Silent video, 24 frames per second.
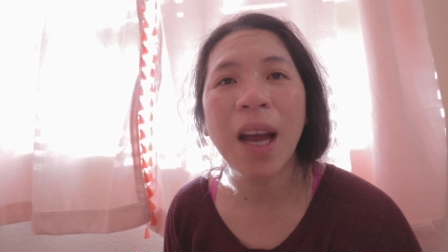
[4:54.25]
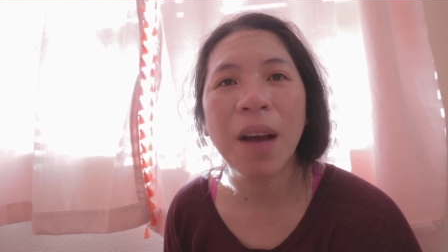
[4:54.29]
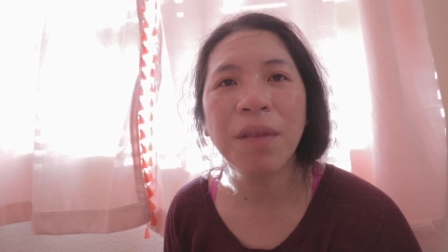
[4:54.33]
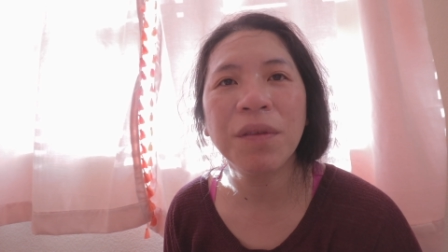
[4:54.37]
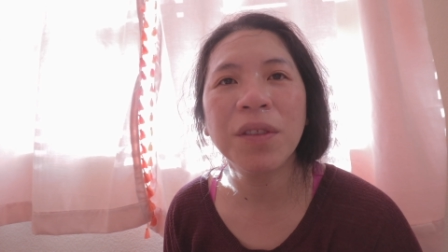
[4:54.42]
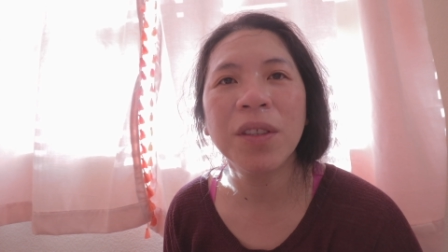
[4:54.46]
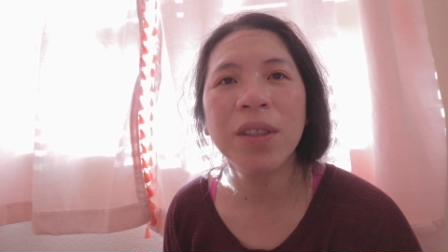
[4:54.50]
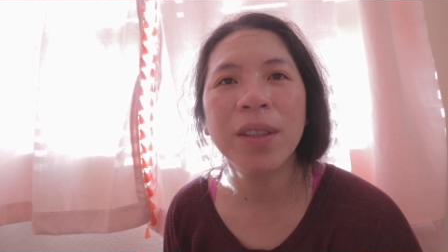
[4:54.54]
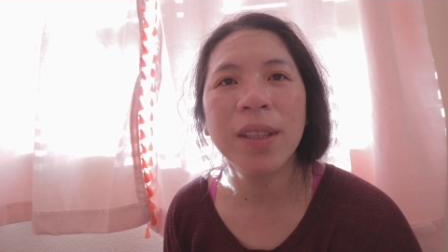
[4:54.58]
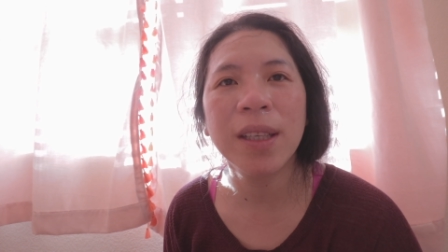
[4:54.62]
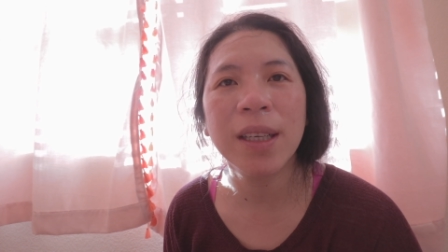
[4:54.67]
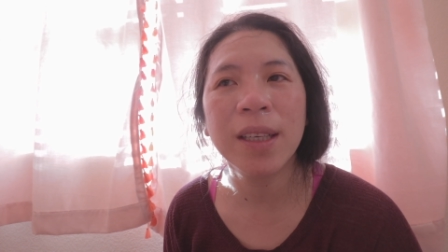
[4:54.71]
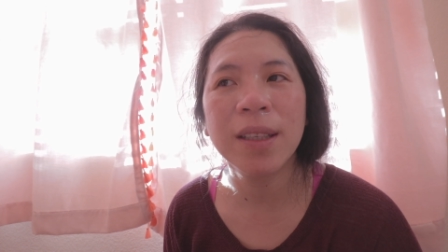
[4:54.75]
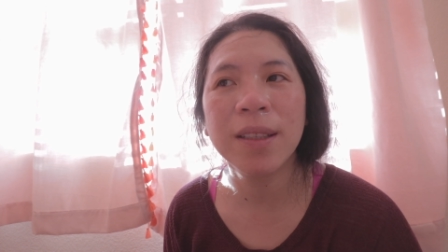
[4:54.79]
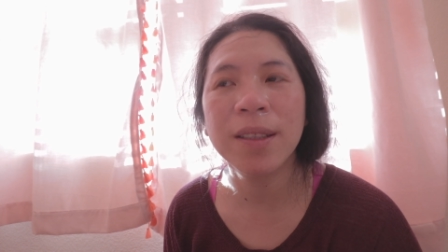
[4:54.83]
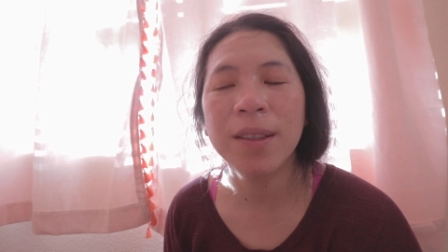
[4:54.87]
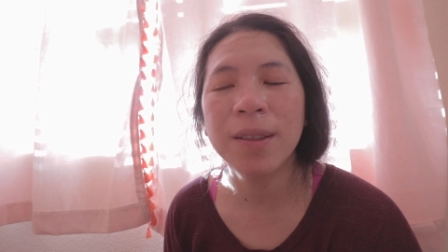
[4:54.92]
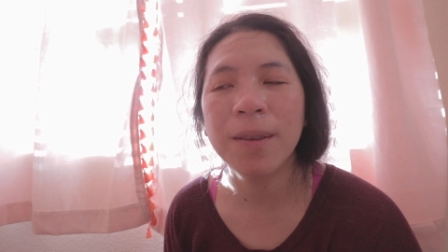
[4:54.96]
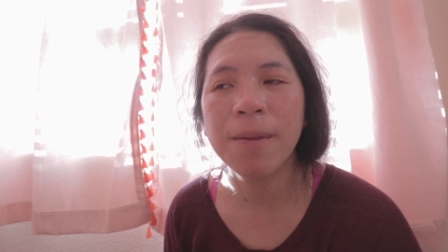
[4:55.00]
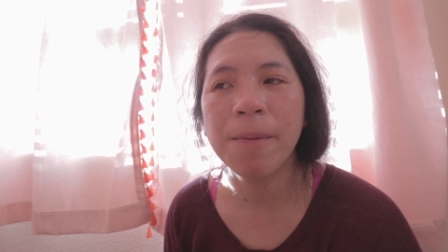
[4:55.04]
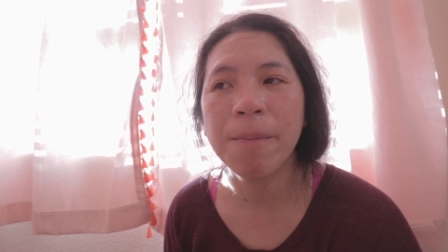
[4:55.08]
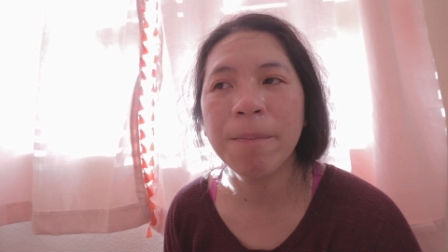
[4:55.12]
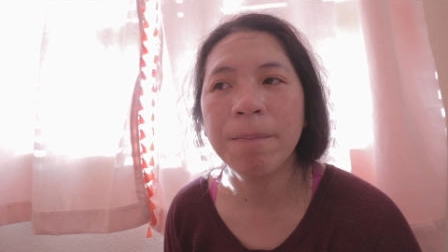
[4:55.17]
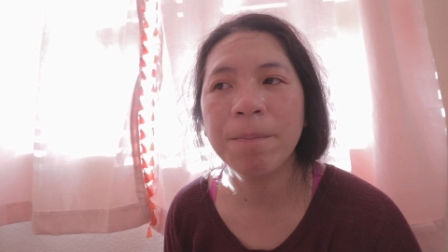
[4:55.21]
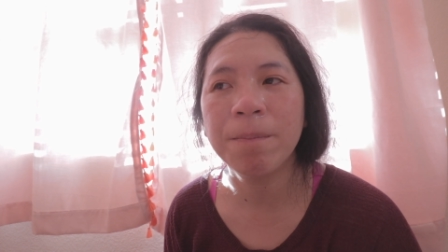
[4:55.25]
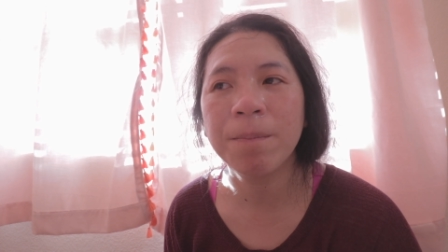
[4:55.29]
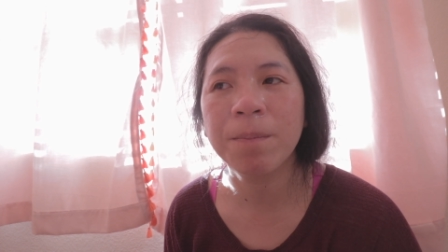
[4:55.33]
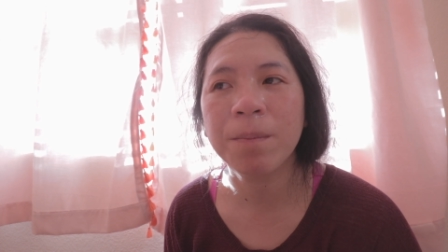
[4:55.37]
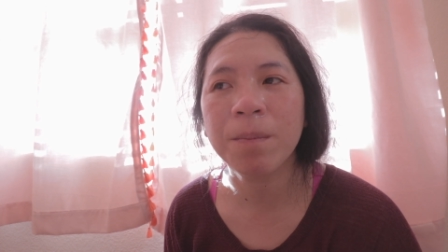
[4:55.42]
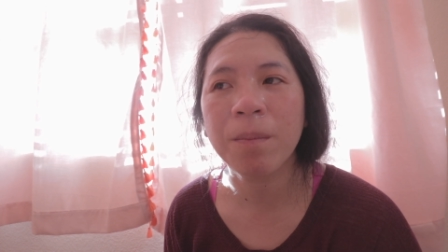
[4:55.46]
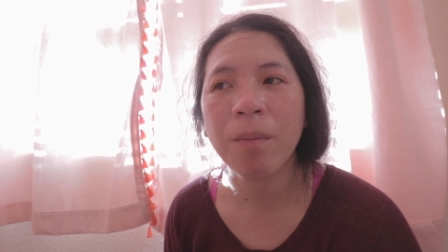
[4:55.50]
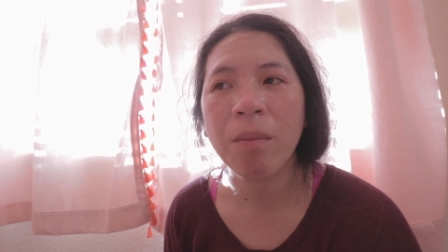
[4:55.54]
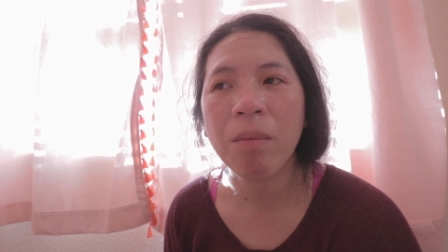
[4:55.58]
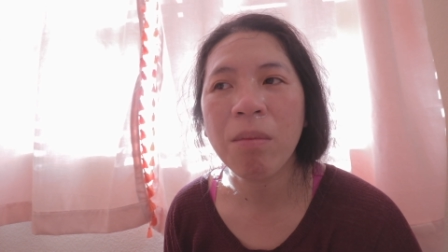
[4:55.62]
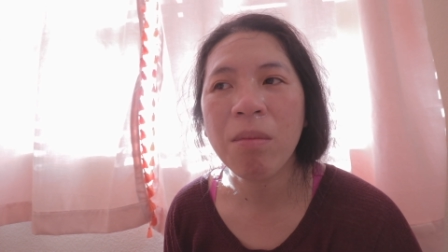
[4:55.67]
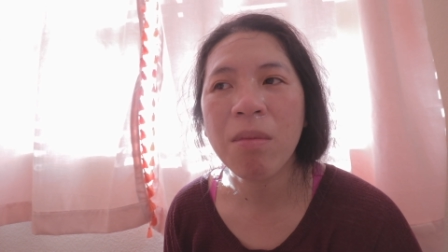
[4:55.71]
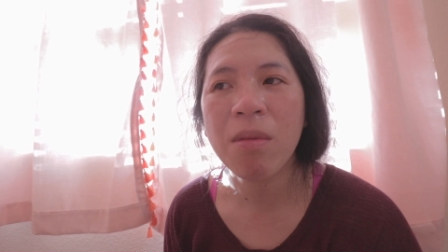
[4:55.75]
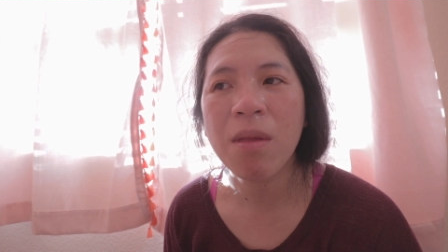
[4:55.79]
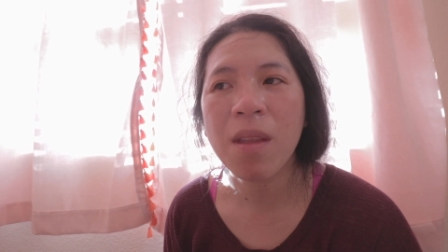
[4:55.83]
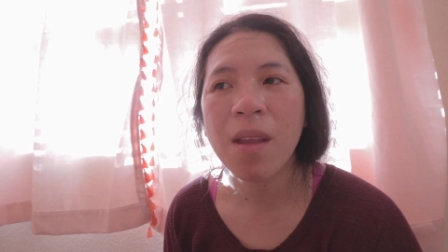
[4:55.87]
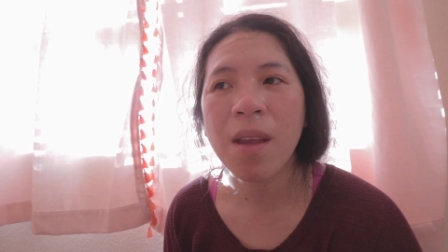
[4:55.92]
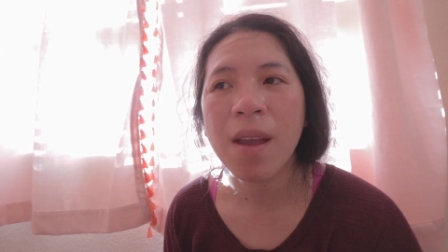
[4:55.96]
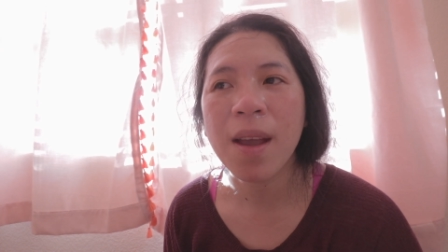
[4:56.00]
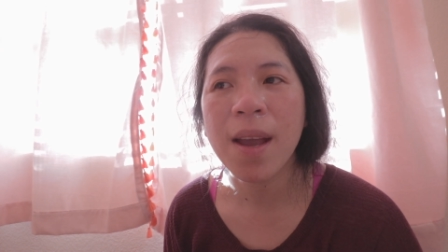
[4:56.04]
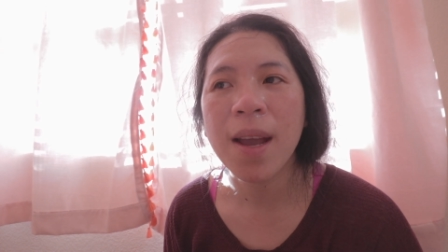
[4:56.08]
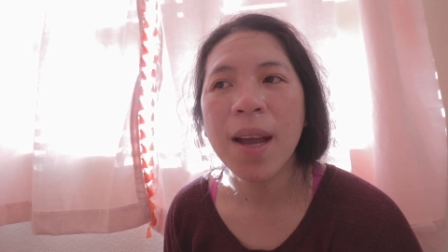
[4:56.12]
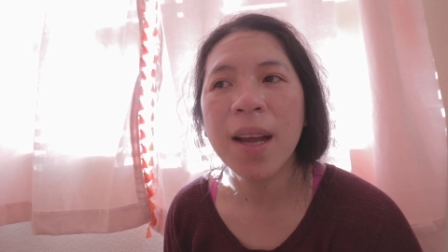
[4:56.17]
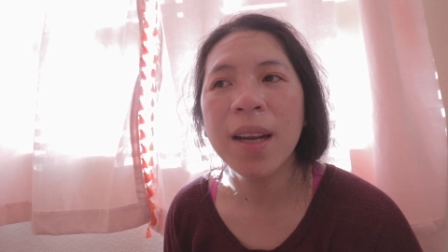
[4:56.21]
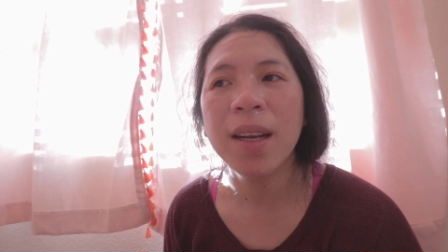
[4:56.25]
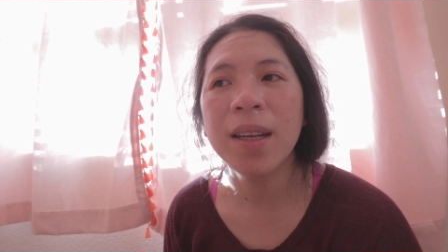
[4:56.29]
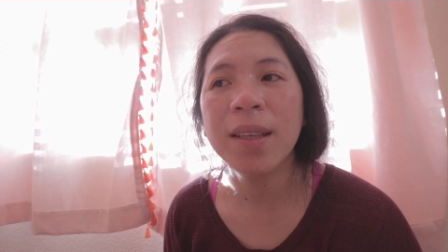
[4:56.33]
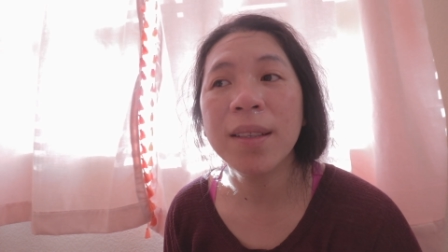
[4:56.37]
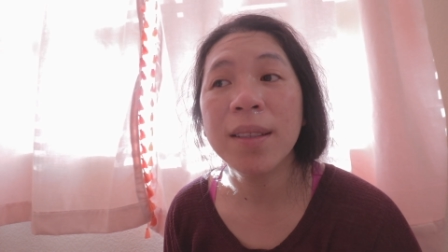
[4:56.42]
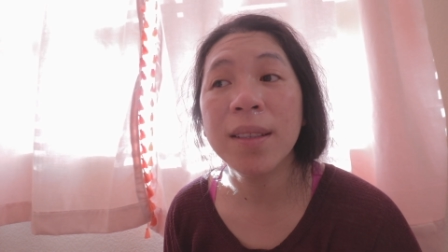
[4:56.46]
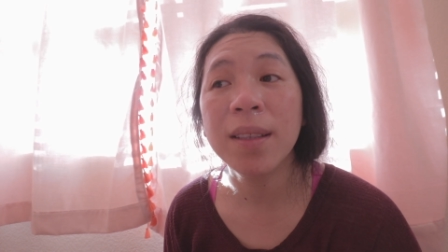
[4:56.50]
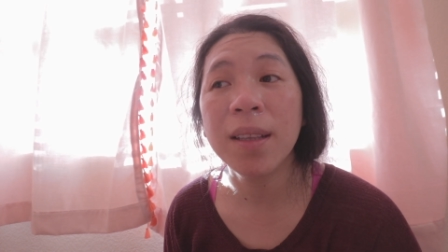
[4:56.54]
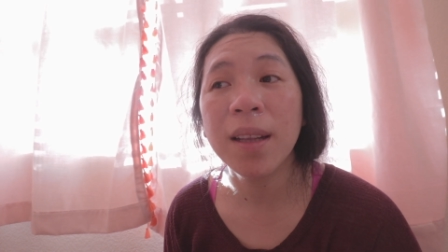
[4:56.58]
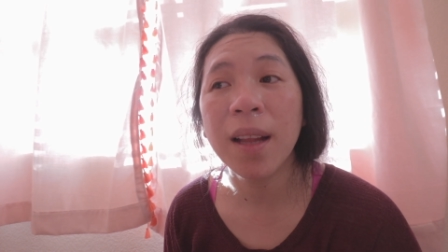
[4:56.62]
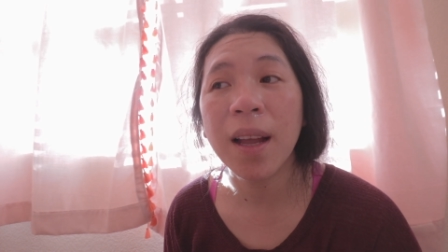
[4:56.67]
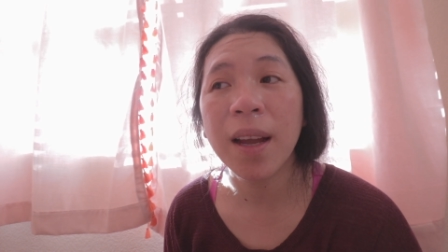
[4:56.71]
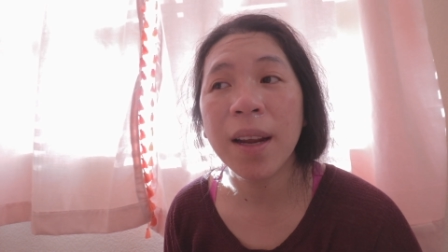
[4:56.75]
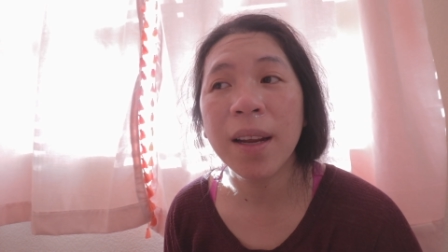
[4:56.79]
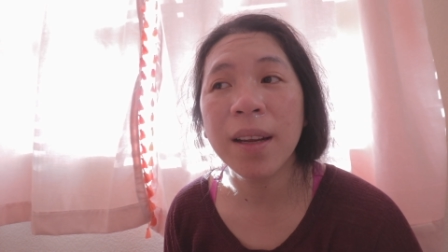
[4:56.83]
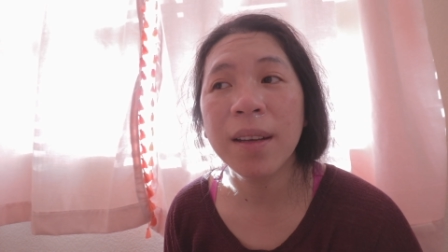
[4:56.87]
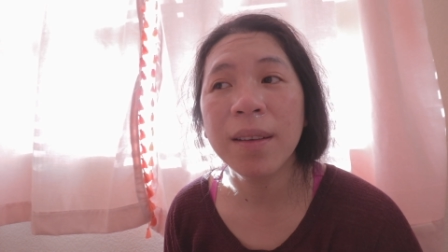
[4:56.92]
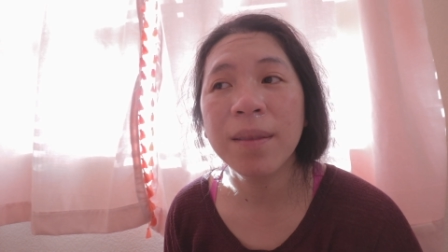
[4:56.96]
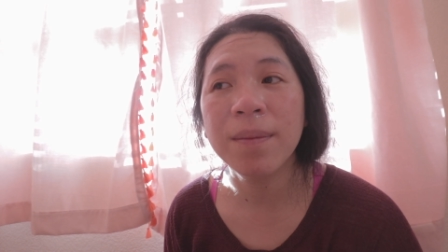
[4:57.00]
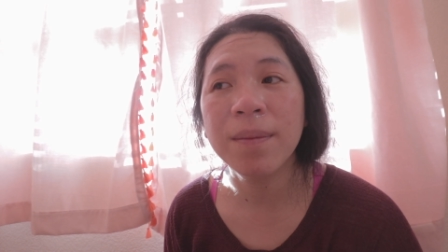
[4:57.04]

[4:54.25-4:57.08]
aftertaste, and it's light,